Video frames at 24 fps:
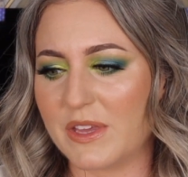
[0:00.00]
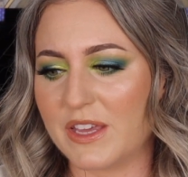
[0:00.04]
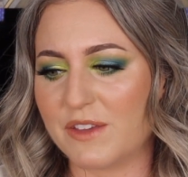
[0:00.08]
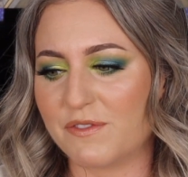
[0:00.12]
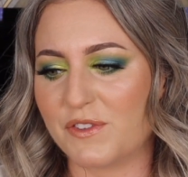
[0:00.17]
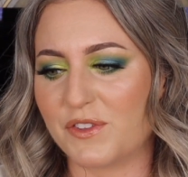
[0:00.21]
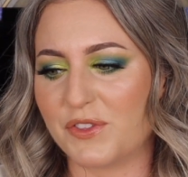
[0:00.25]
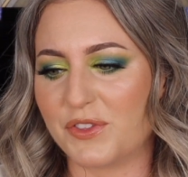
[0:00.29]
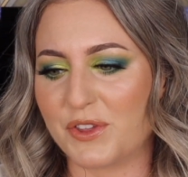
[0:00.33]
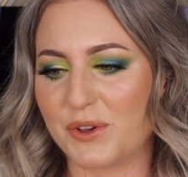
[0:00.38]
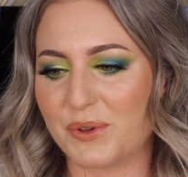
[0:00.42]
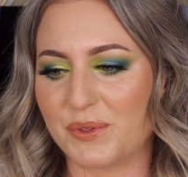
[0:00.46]

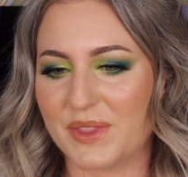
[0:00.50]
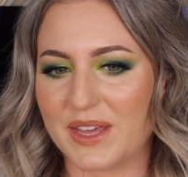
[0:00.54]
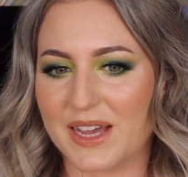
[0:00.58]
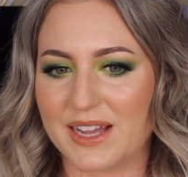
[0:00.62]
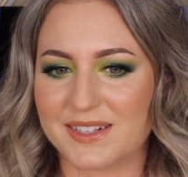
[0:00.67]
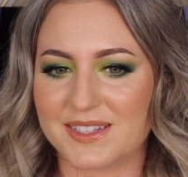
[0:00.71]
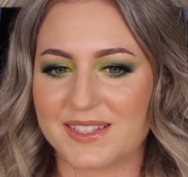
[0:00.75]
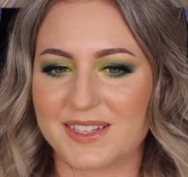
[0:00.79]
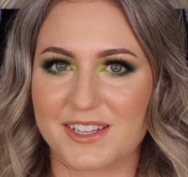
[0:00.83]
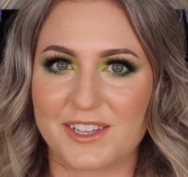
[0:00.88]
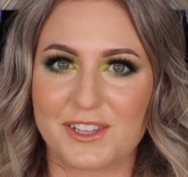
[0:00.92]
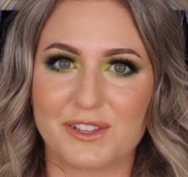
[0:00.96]
even though
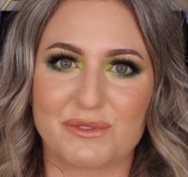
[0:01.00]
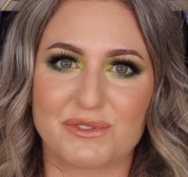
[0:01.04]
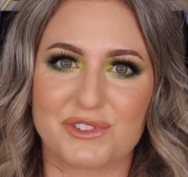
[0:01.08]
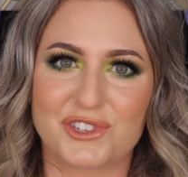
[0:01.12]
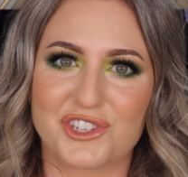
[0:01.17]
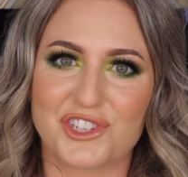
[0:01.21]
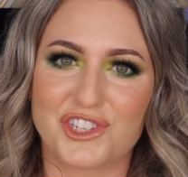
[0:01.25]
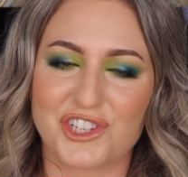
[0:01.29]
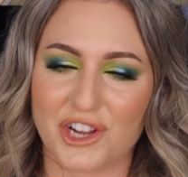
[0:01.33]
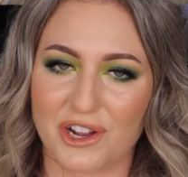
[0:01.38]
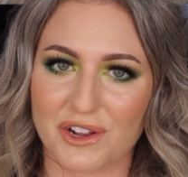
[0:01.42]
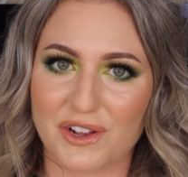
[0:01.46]
that's a
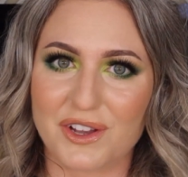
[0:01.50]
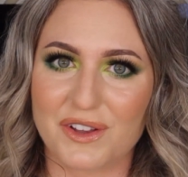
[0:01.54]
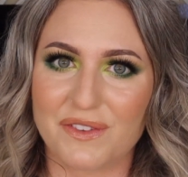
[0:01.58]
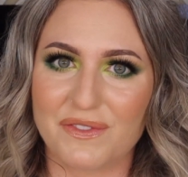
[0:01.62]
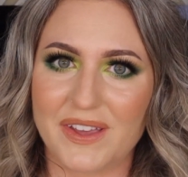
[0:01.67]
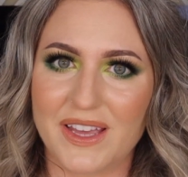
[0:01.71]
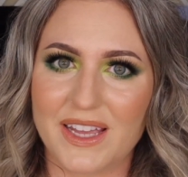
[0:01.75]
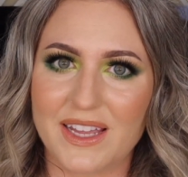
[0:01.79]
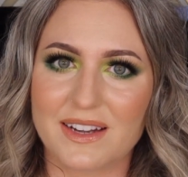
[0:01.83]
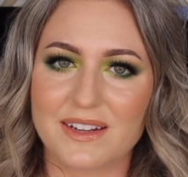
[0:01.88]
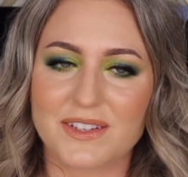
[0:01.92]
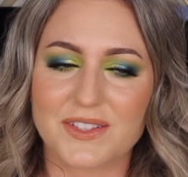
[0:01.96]
huge chunk of
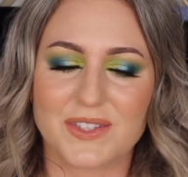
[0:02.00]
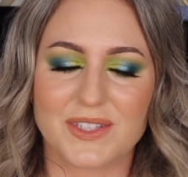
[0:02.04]
it.